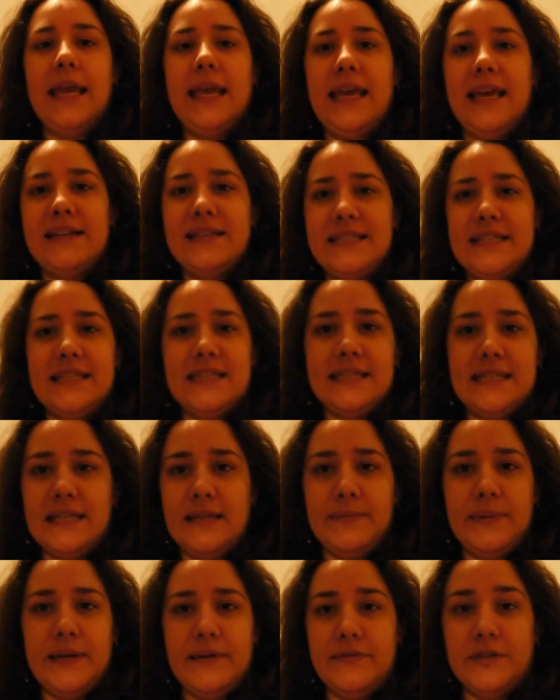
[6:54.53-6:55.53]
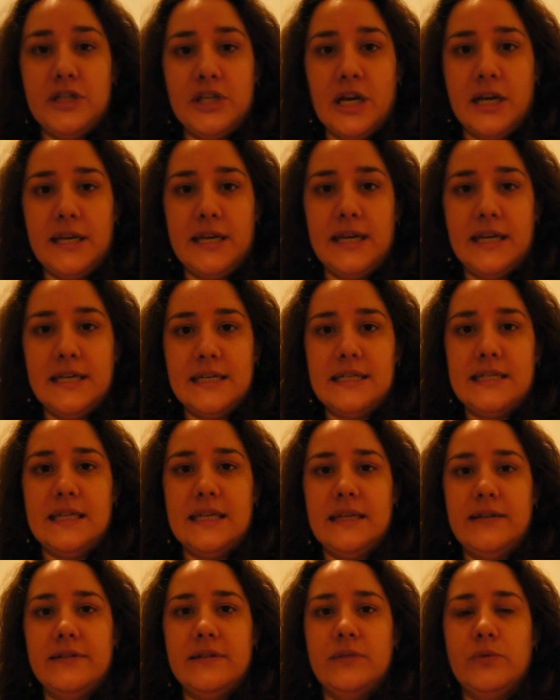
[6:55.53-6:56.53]
gets this little bit of a chunkiness
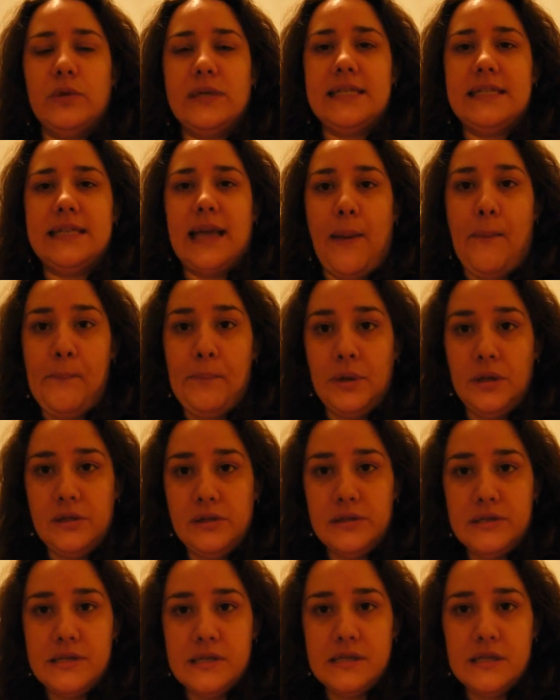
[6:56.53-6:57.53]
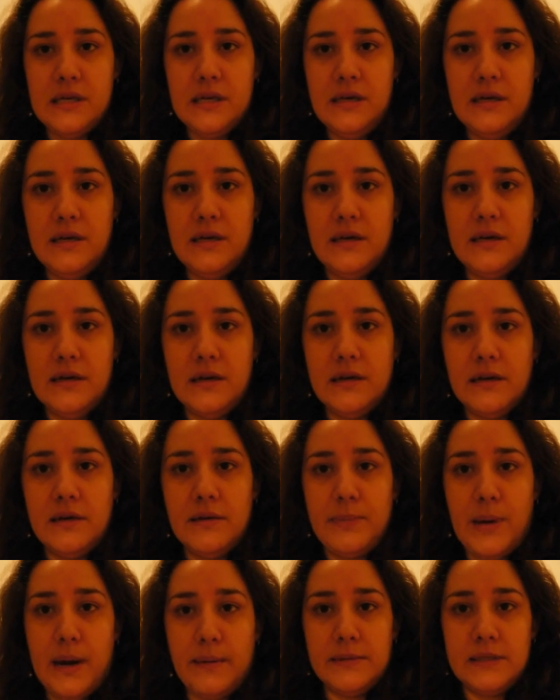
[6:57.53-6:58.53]
that resembles
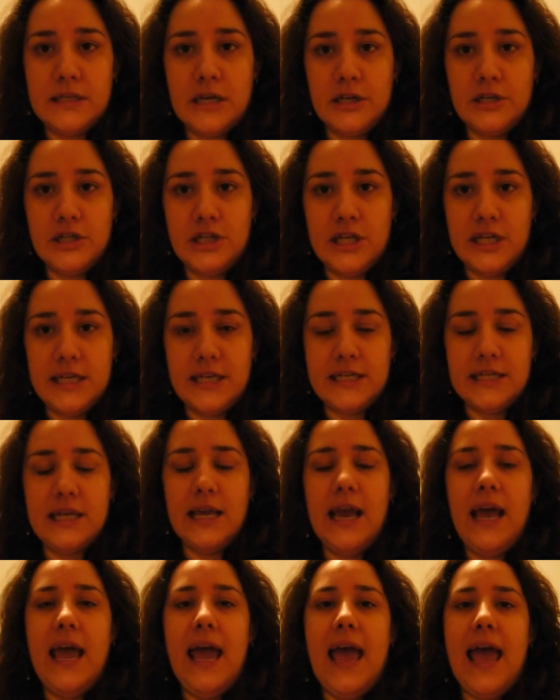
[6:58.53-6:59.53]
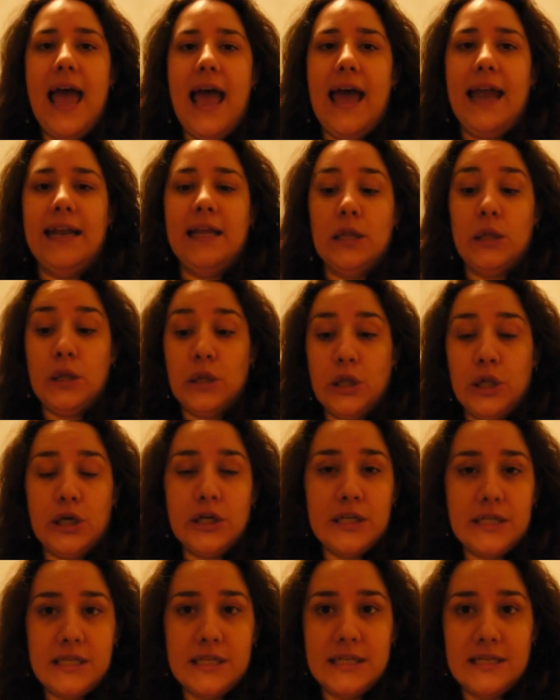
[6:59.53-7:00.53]
Parmesan cheese, and it
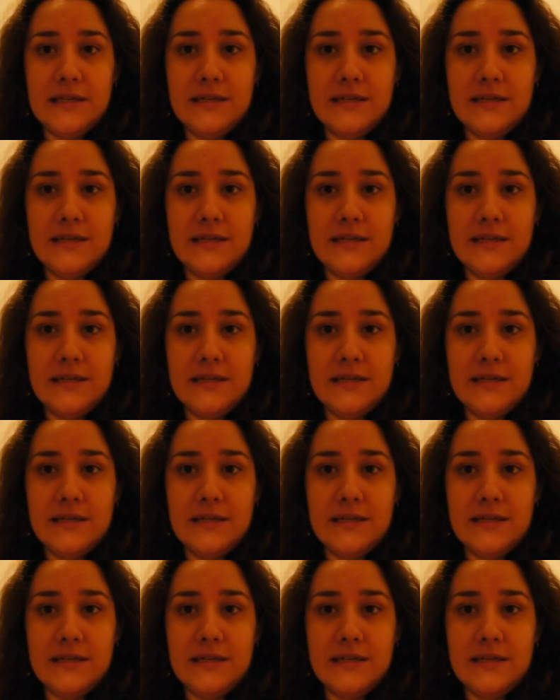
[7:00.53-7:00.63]
looks